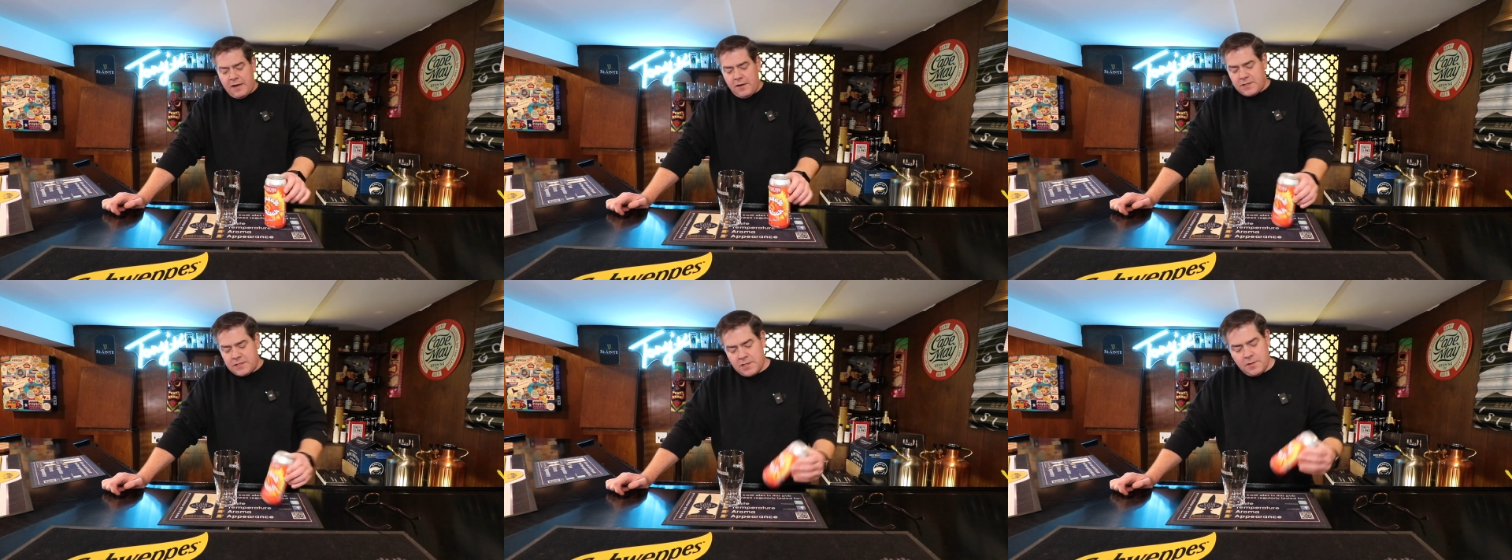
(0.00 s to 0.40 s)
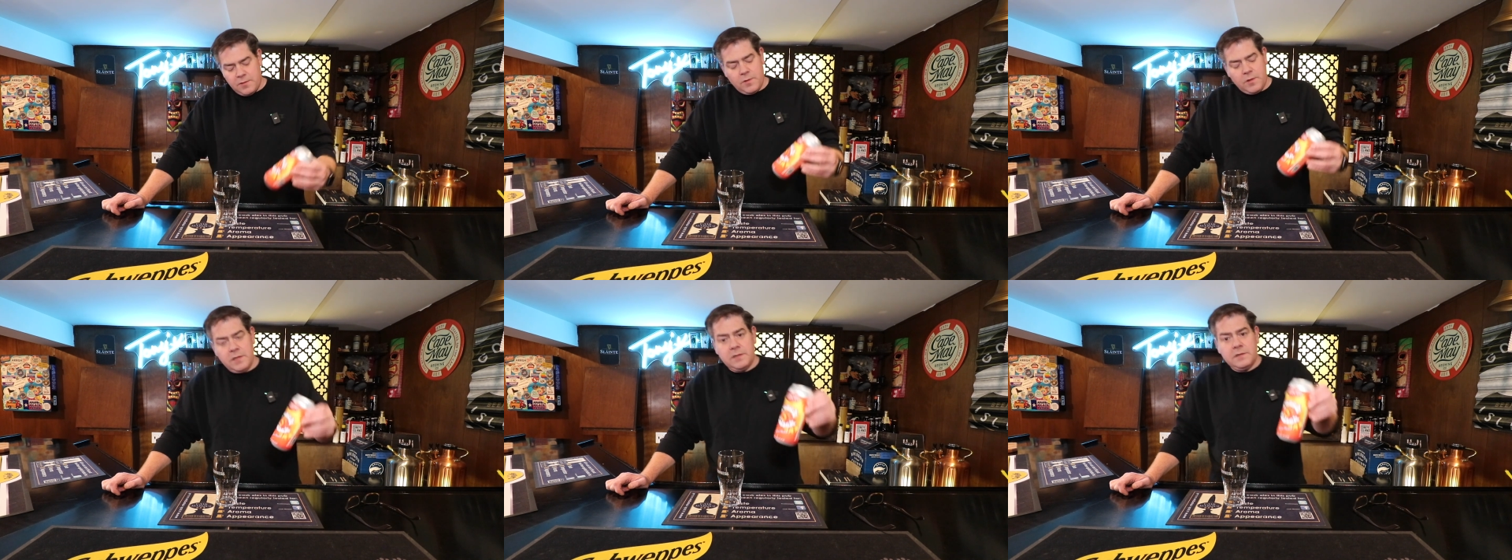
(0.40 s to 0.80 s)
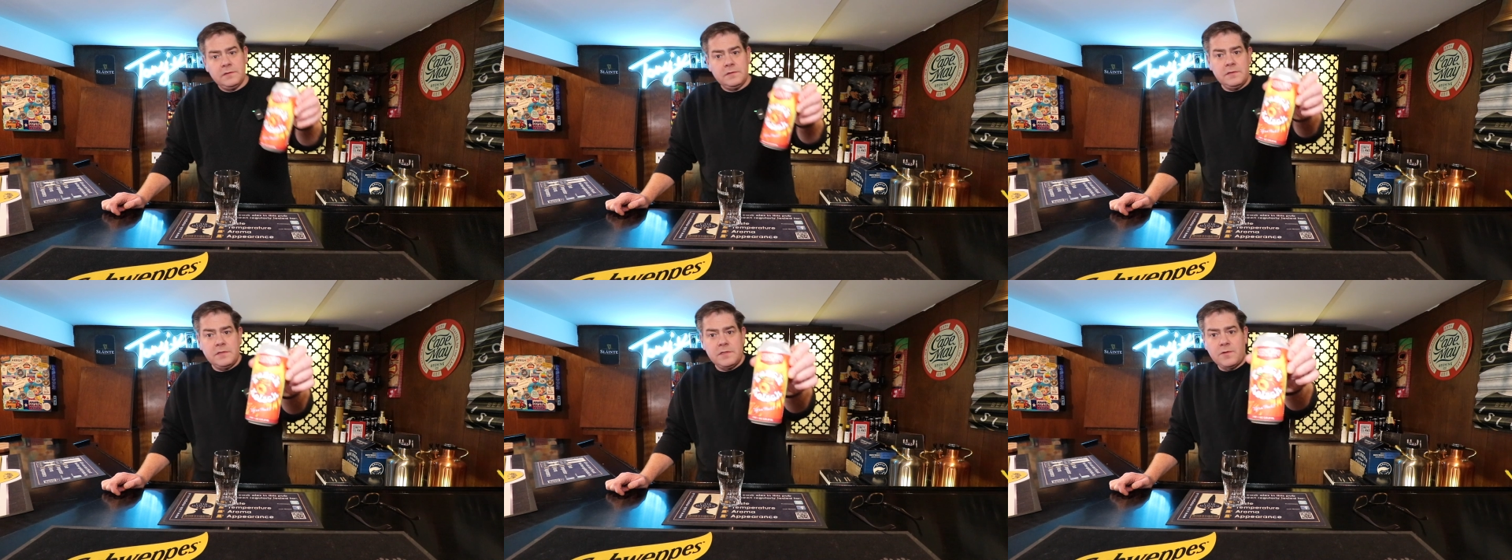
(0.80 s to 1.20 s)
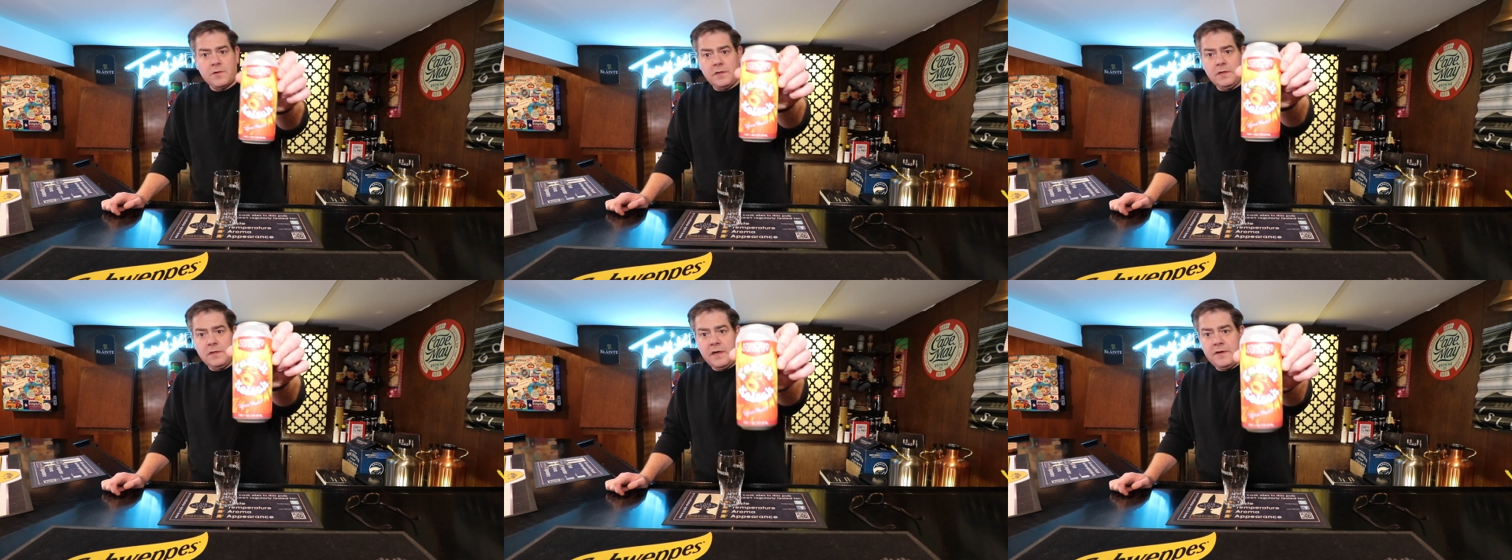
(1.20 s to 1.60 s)
I also
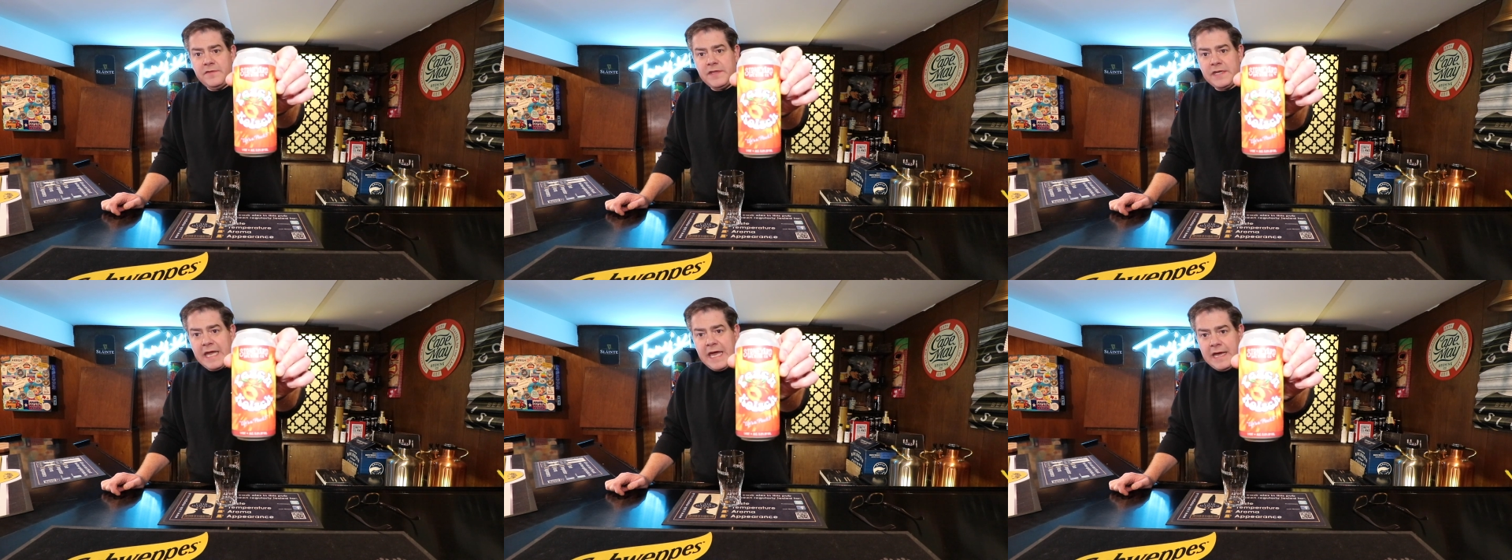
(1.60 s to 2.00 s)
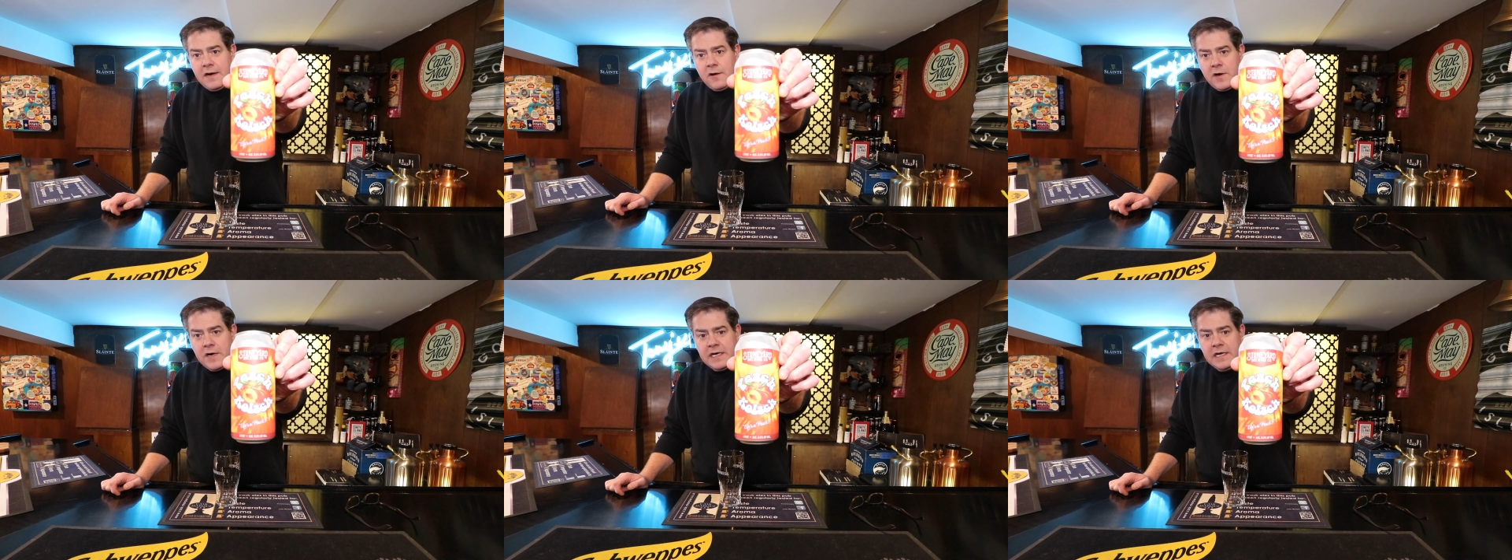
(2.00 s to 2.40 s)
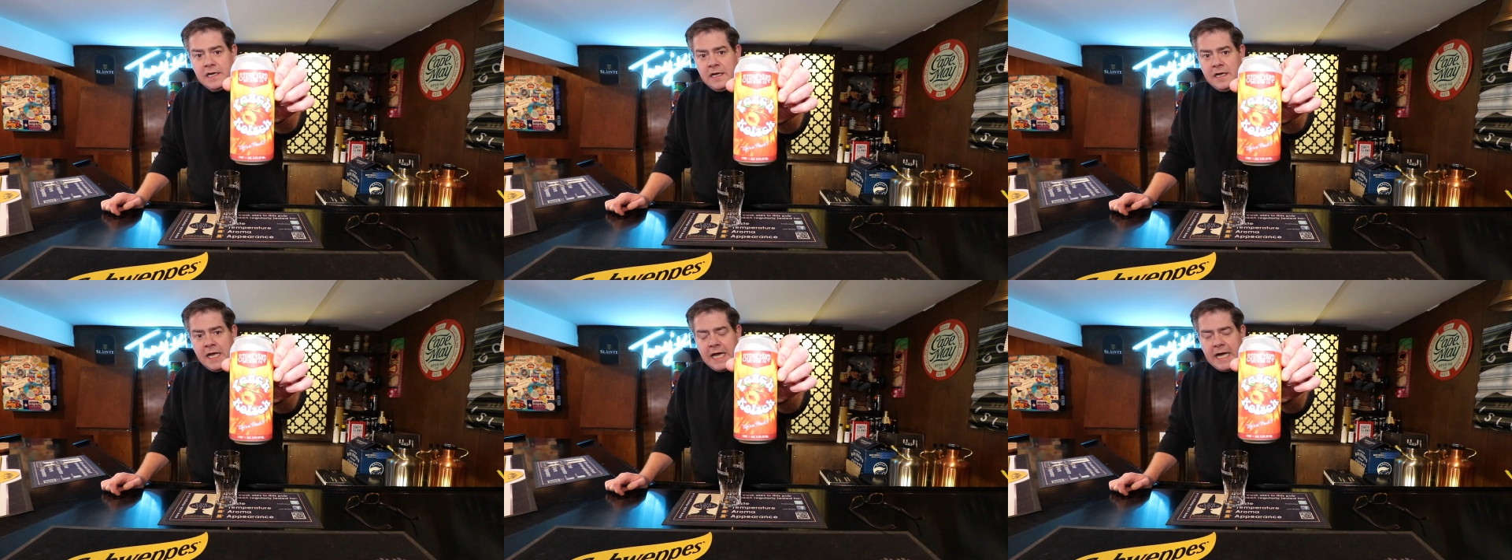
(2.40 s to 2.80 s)
sort of loved the can art.